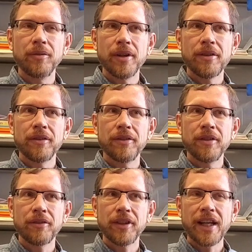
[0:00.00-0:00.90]

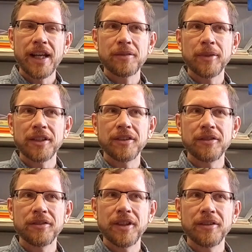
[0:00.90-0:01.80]
with different aspects
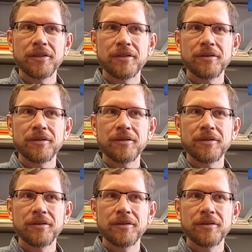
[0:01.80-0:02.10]
of